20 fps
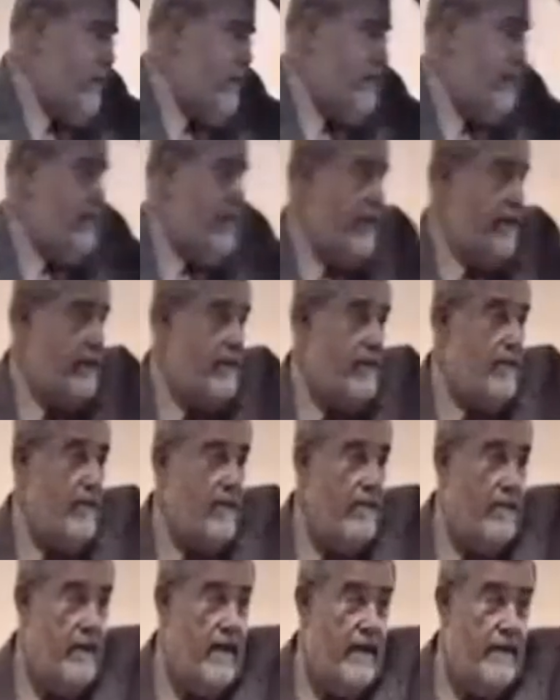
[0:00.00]

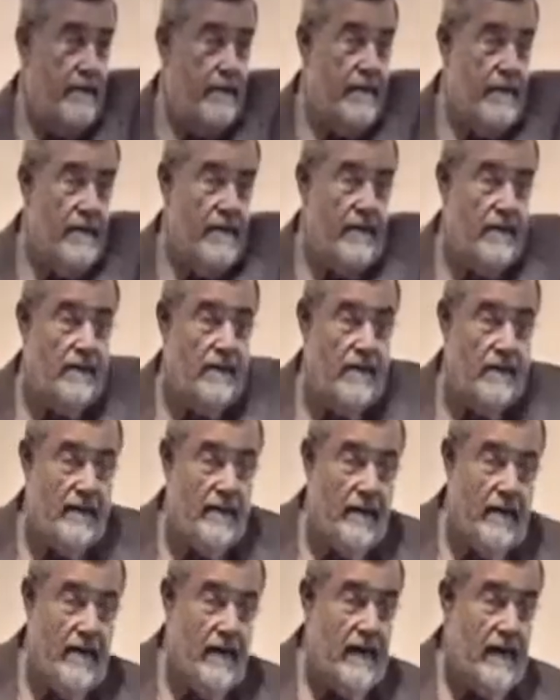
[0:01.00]
professional mouthpieces
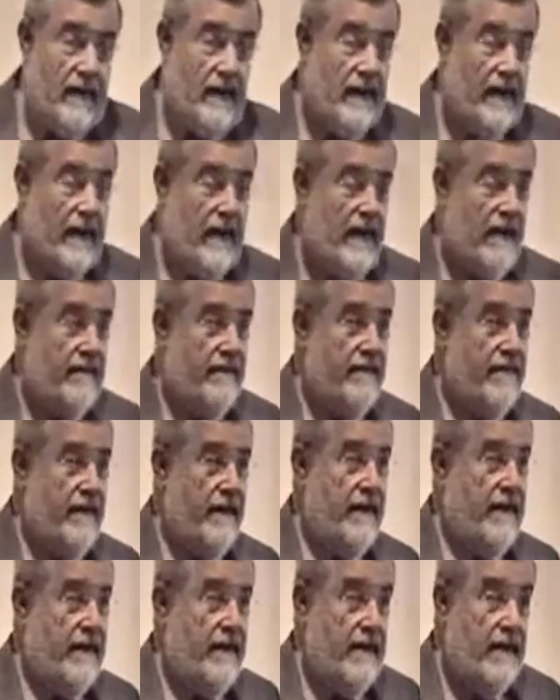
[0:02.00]
and how to
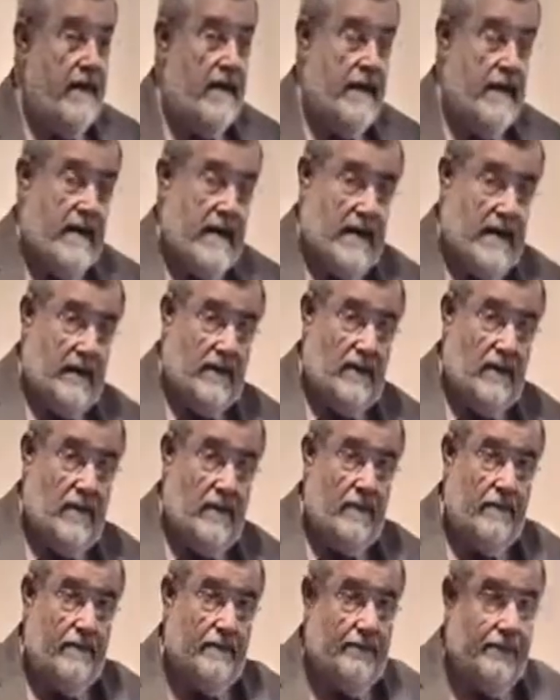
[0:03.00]
fit it. And
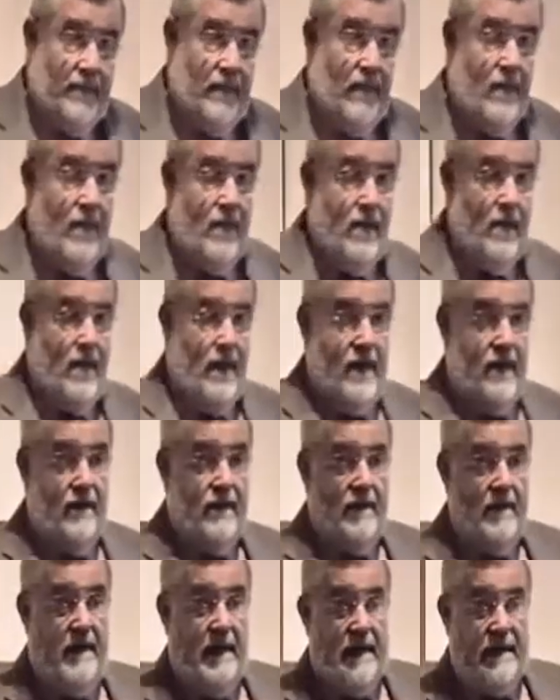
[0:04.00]
so
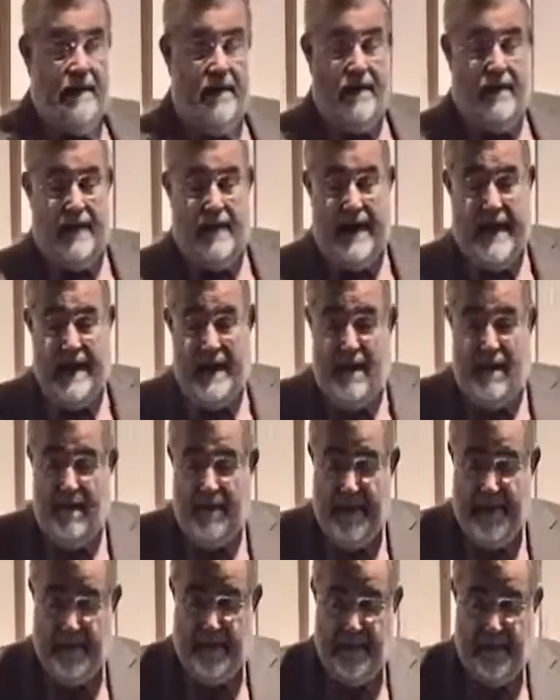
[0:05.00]
here's the message,
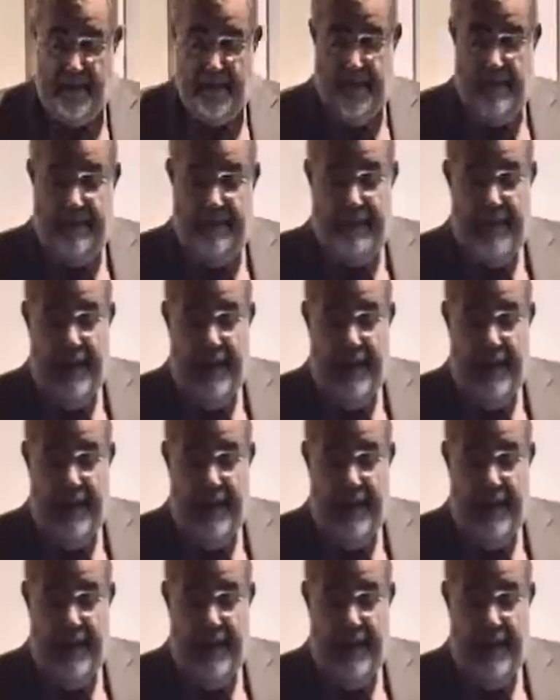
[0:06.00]
take-home message here.